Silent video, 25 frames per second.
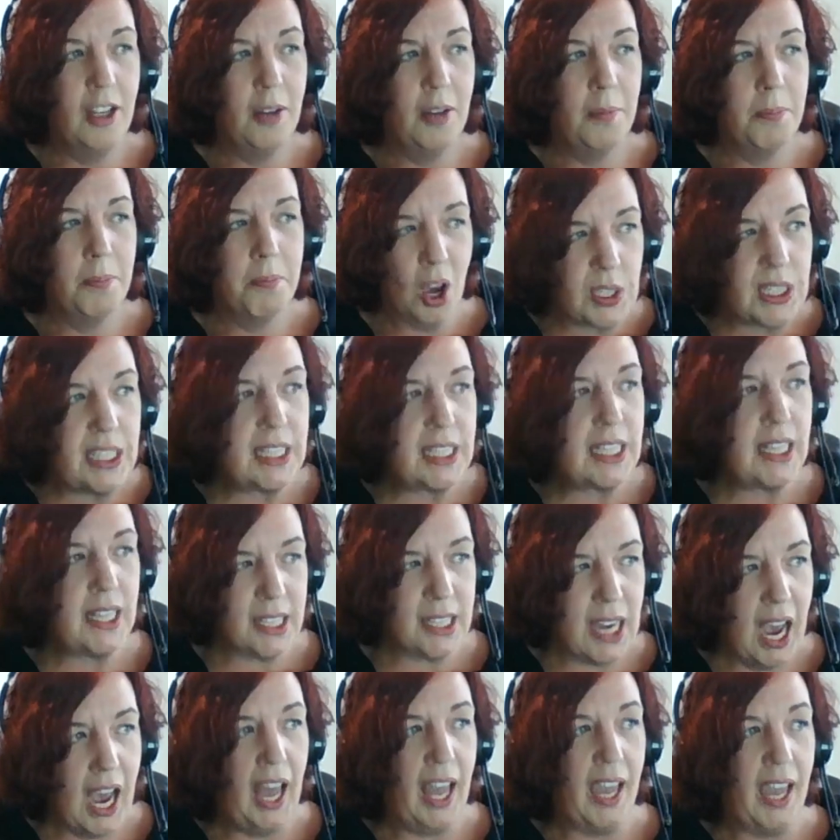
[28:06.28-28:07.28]
of the
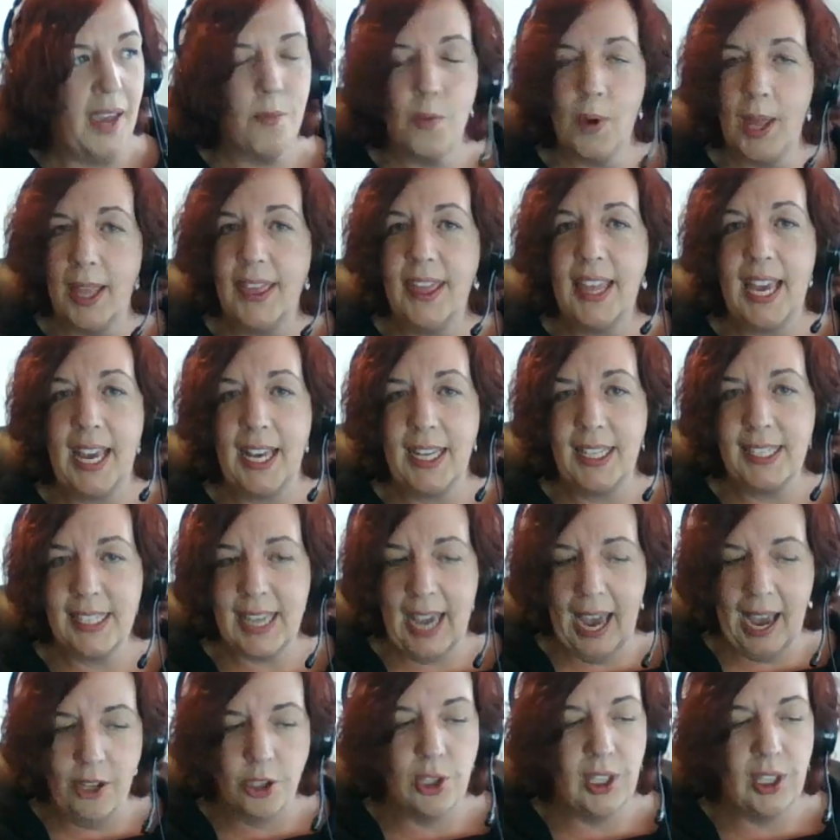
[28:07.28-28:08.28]
time when things
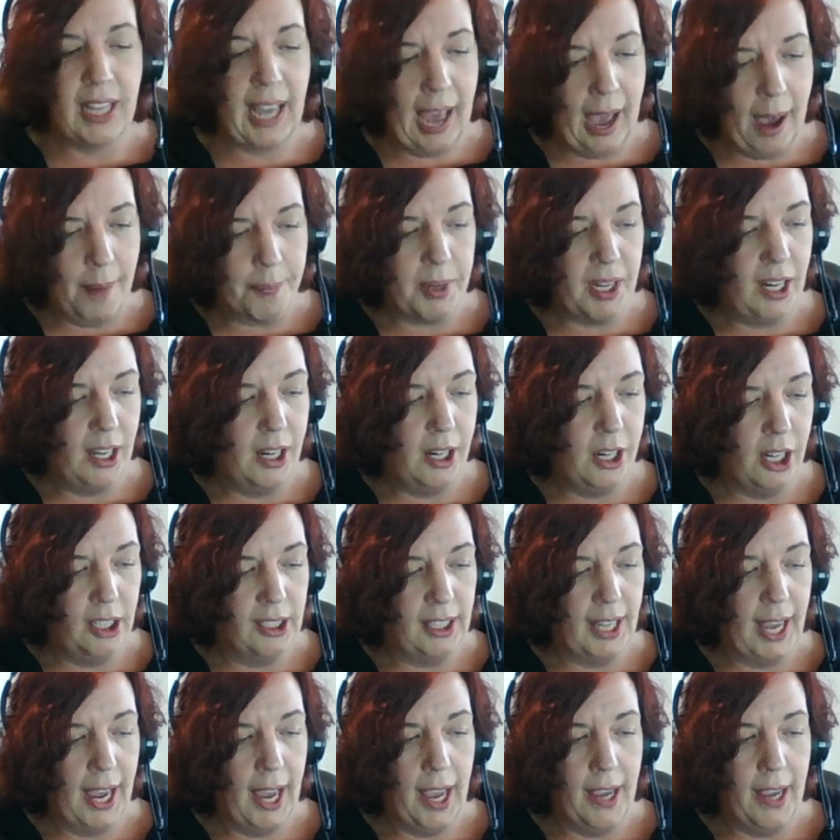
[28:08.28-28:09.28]
actually happen in our
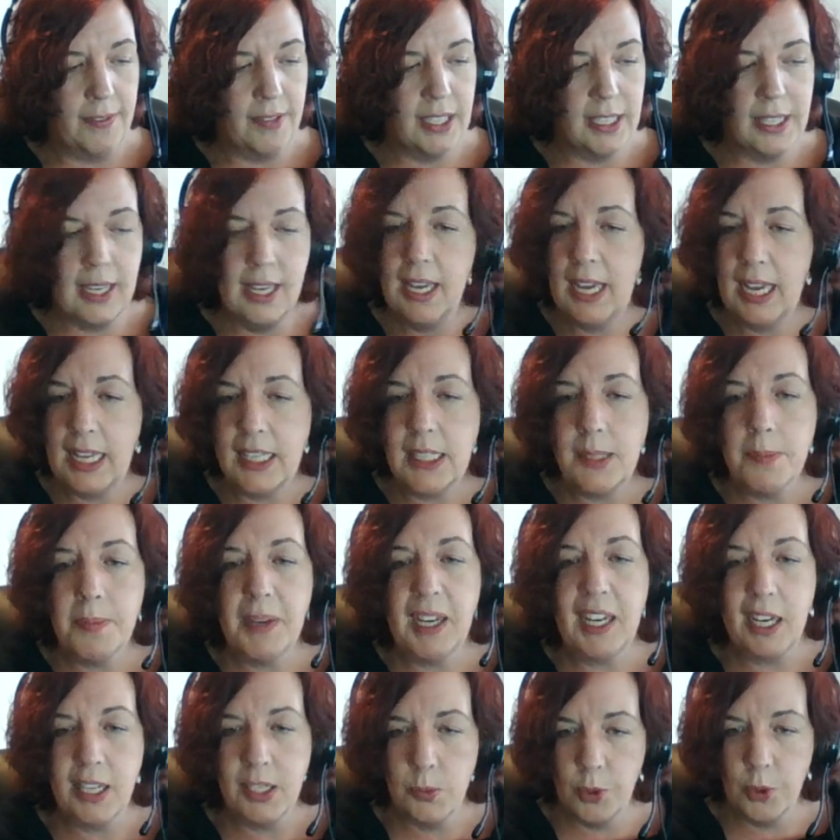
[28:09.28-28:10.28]
lives, it's because
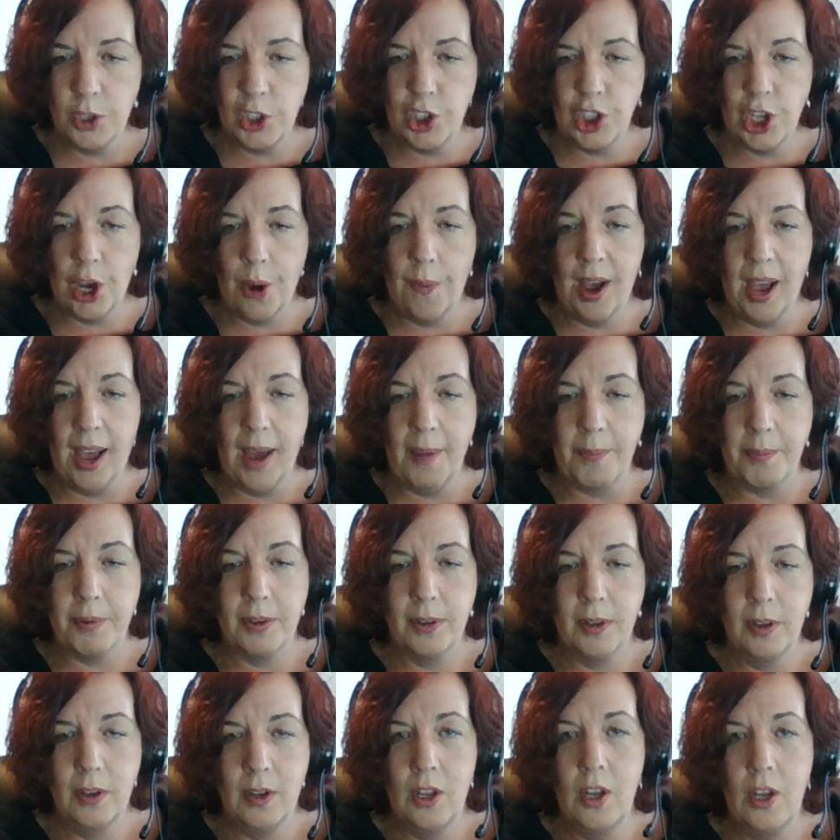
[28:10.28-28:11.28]
we show up,
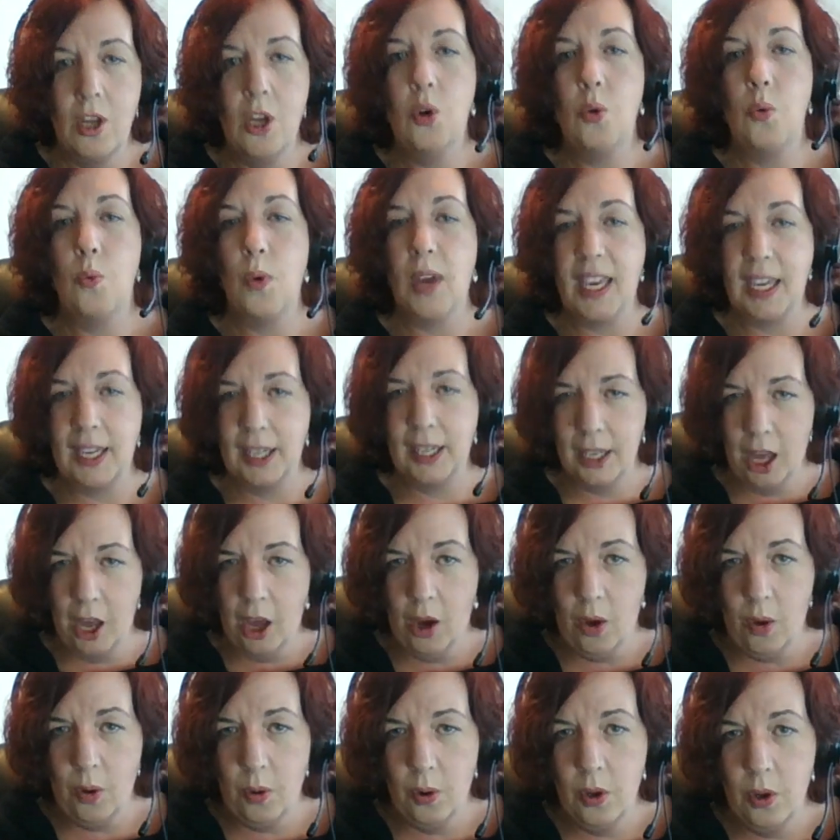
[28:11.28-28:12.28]
we go,
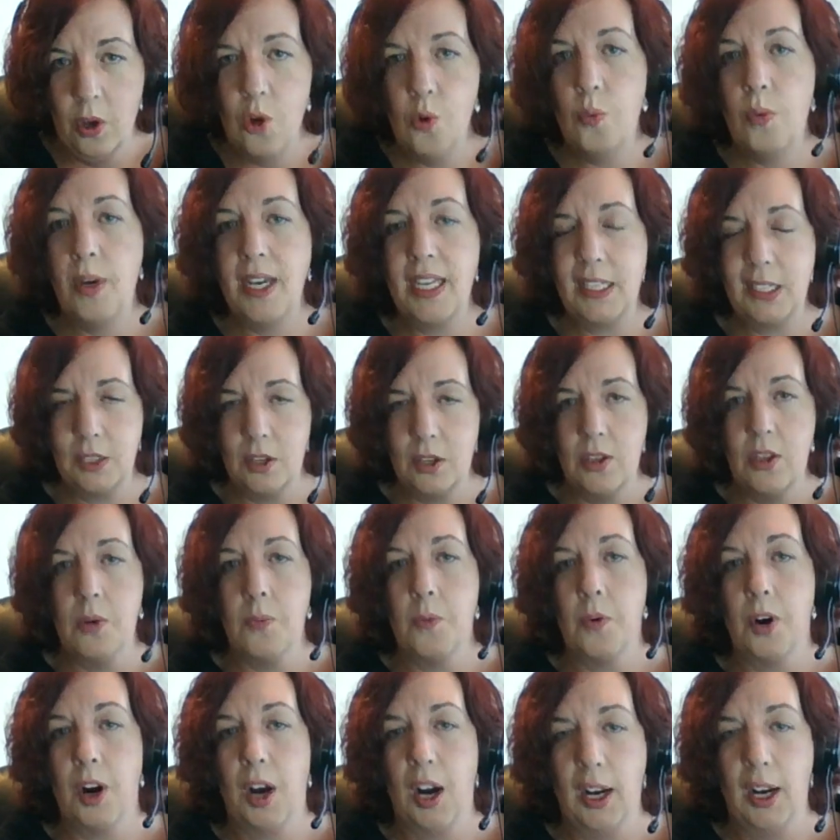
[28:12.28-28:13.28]
we do the
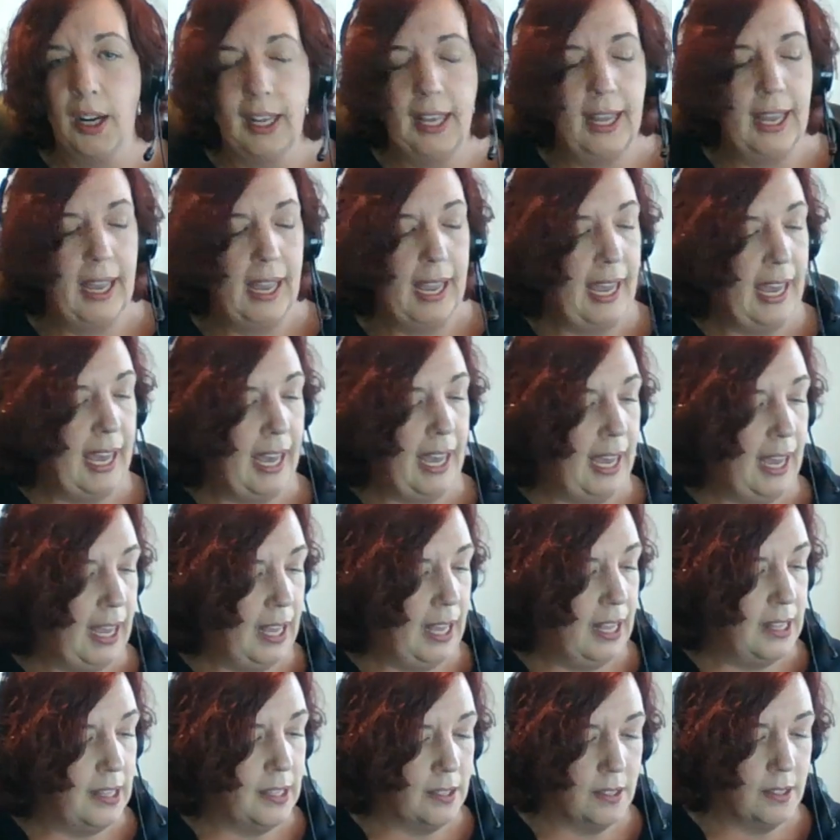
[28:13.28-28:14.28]
work.
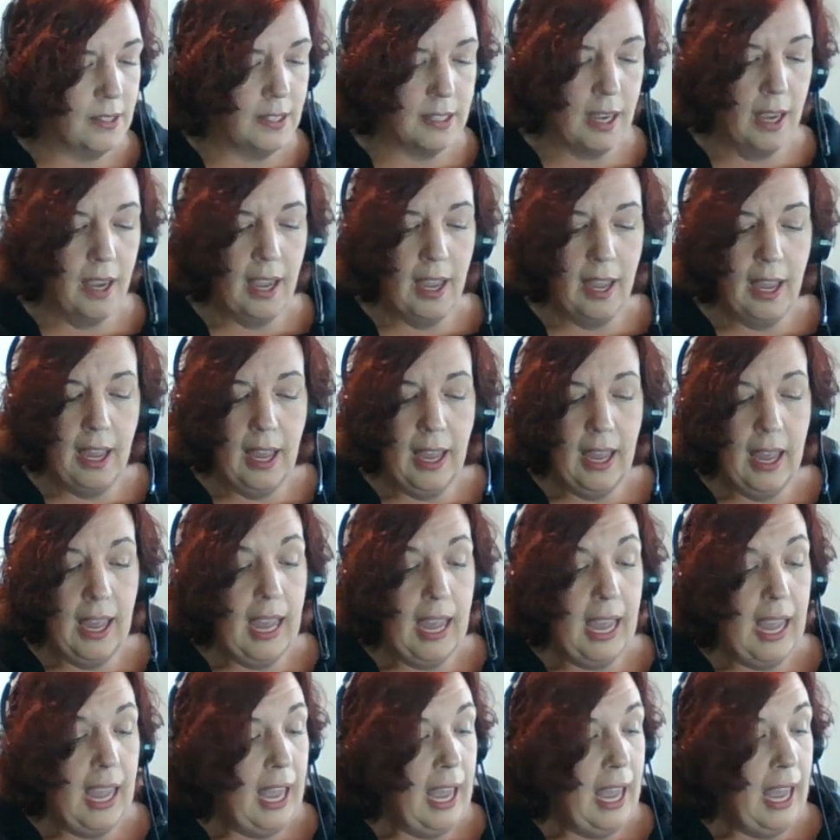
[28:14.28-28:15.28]
And,
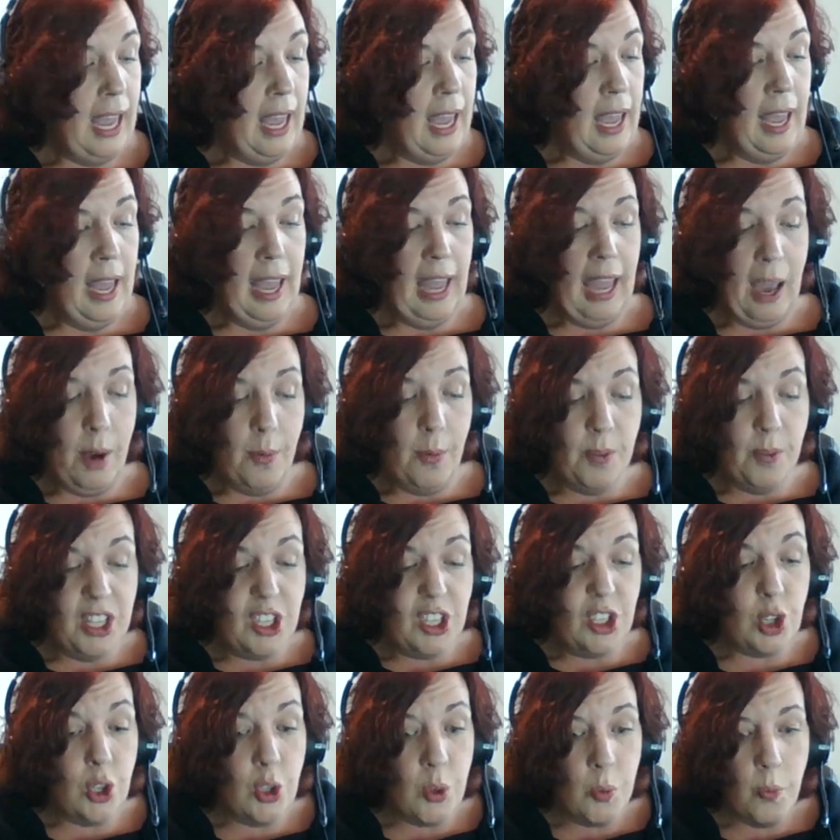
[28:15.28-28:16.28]
and we do the
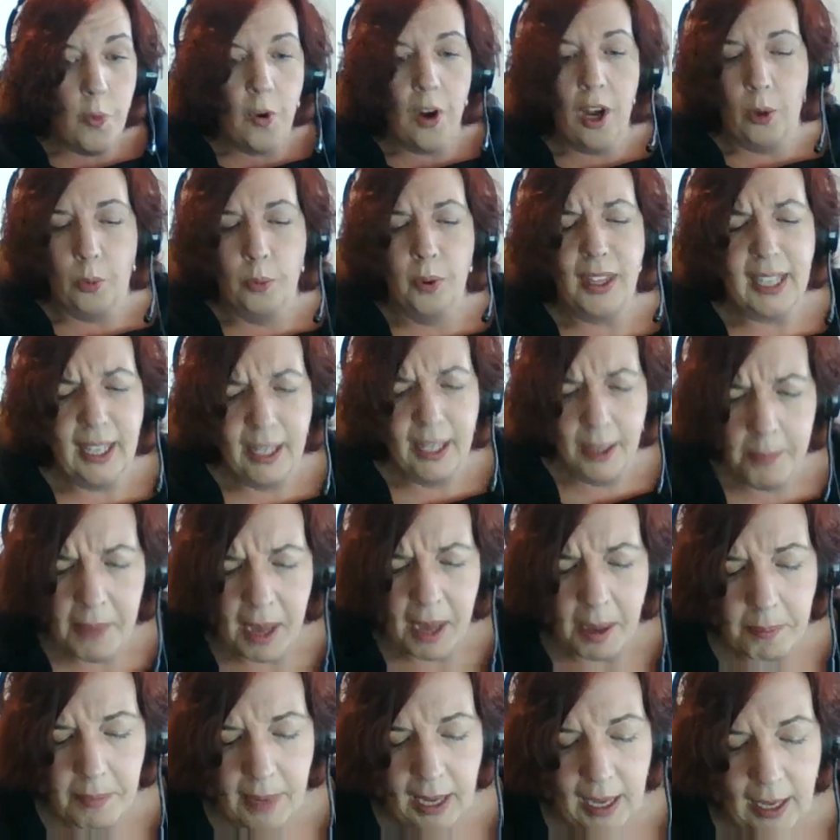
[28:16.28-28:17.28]
work with a
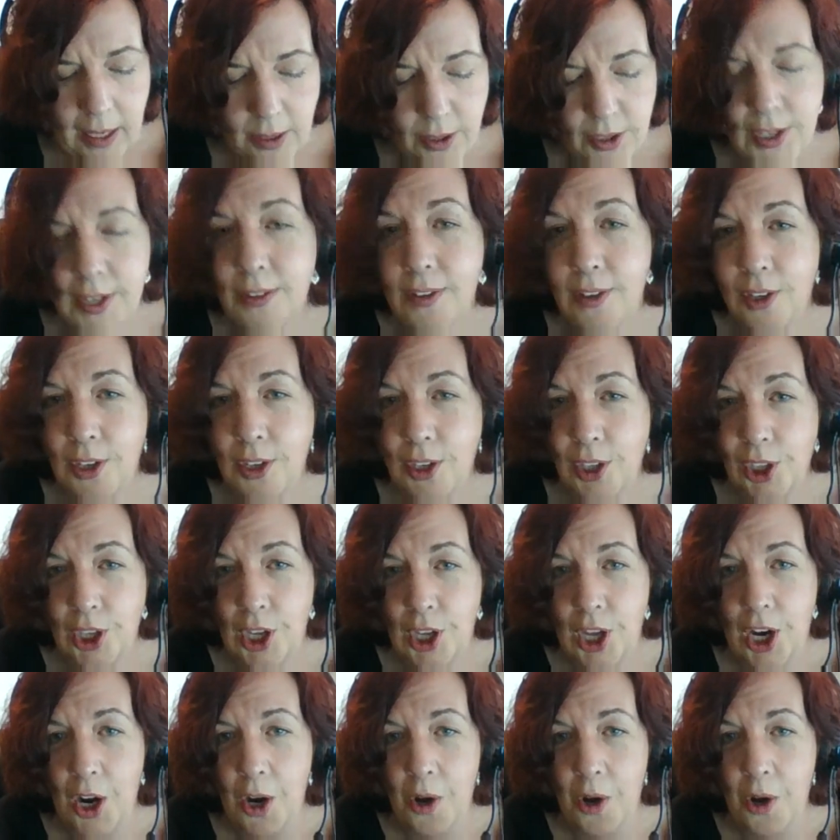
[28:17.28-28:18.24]
commitment you know